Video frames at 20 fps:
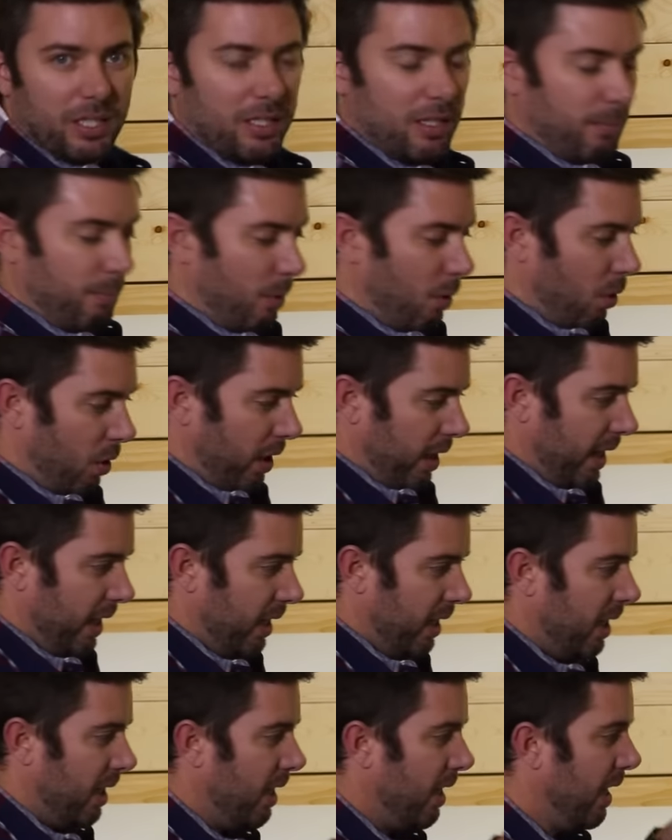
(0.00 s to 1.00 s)
in the
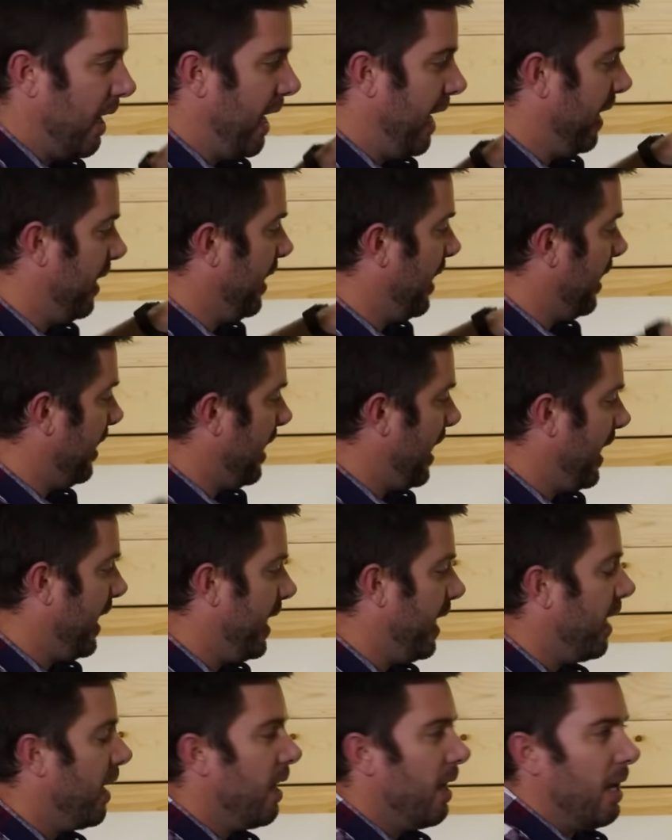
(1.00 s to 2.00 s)
morning, and at
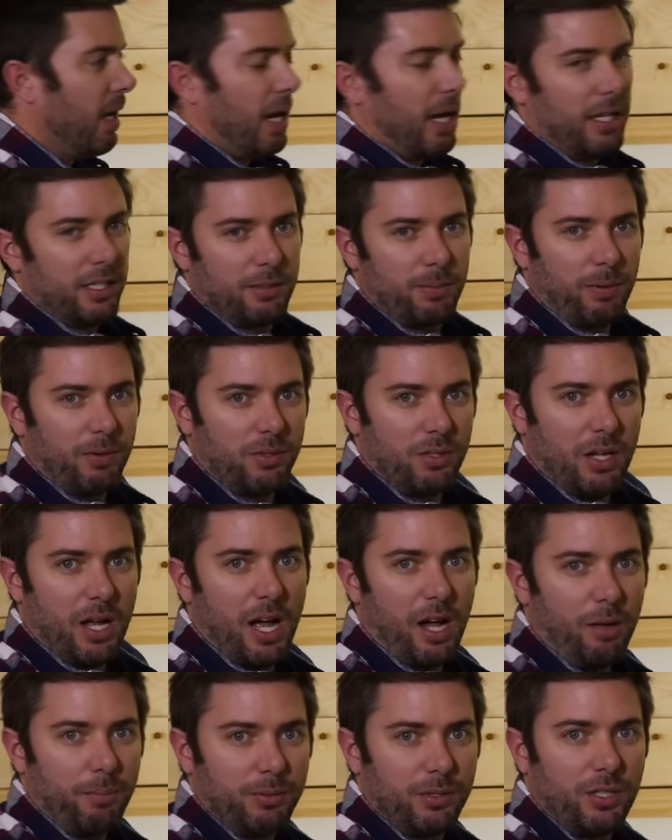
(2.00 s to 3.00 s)
night it's supposed to
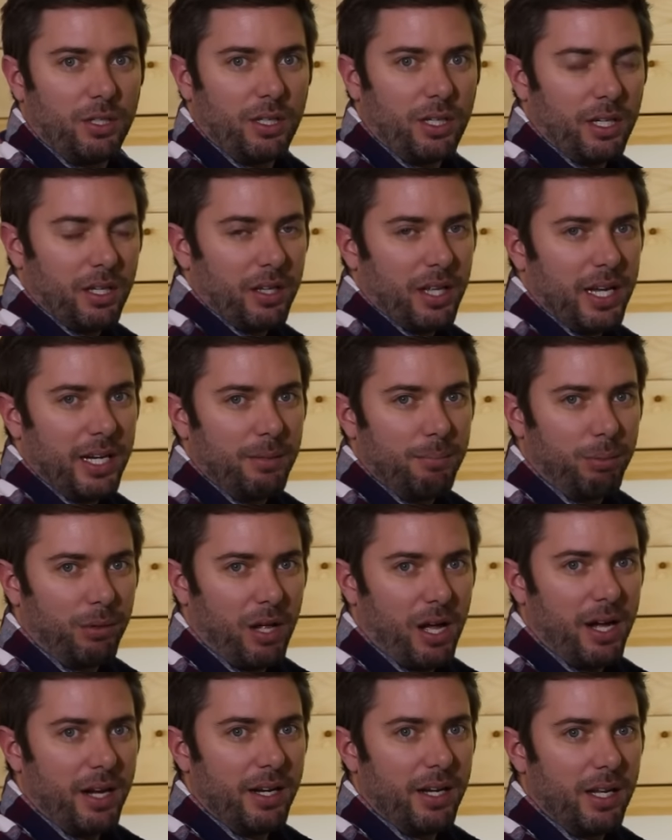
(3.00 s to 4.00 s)
help circulate
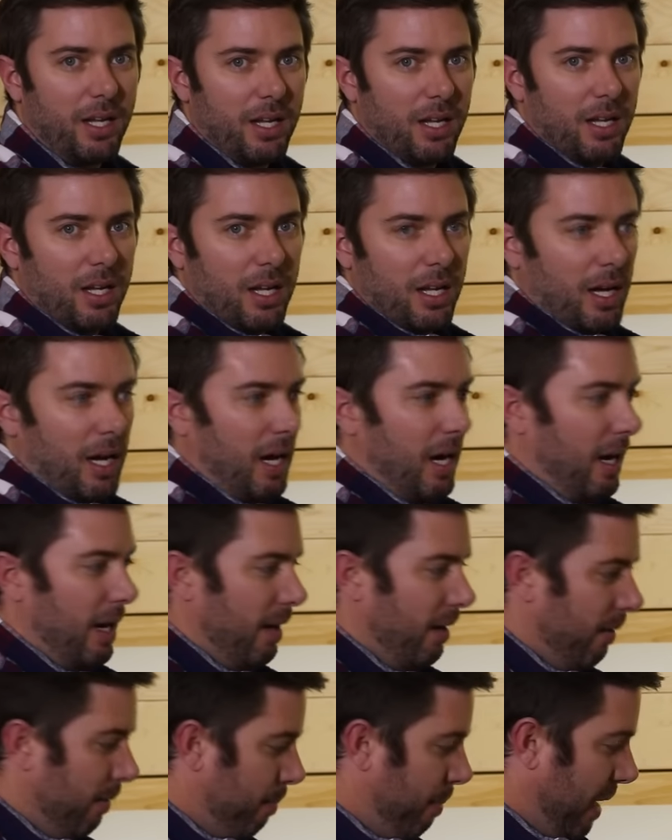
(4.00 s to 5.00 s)
blood
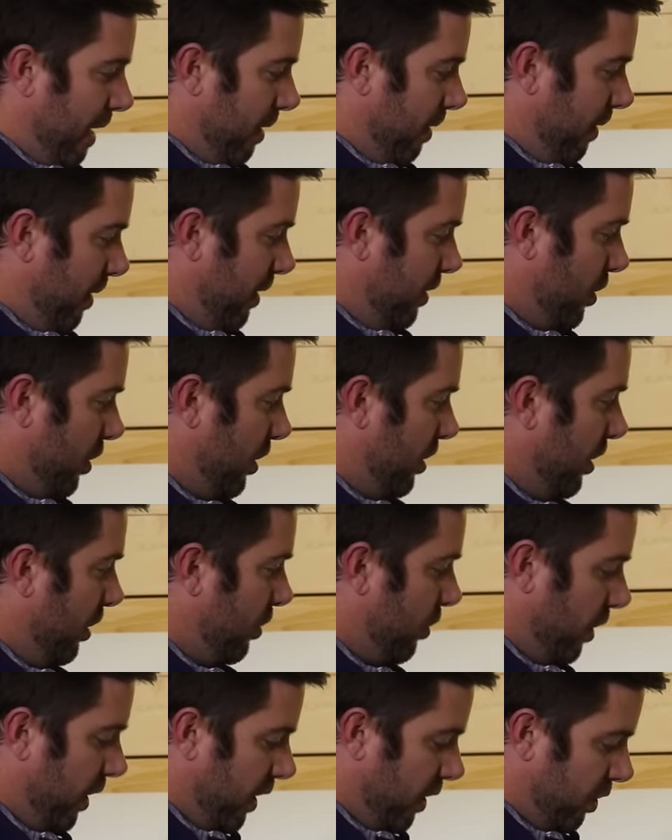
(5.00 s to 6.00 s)
better than just a
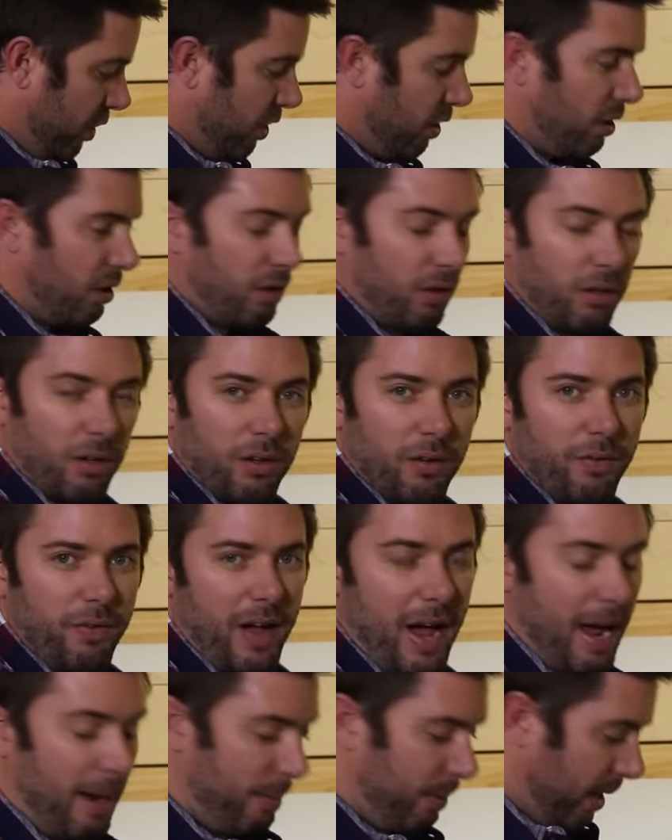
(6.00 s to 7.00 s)
traditional
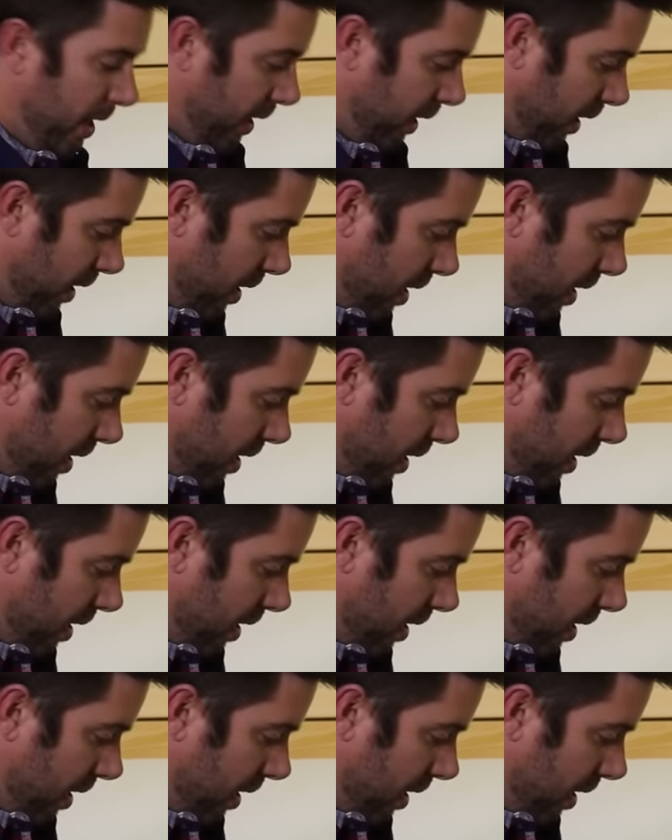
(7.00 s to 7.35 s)
fabric.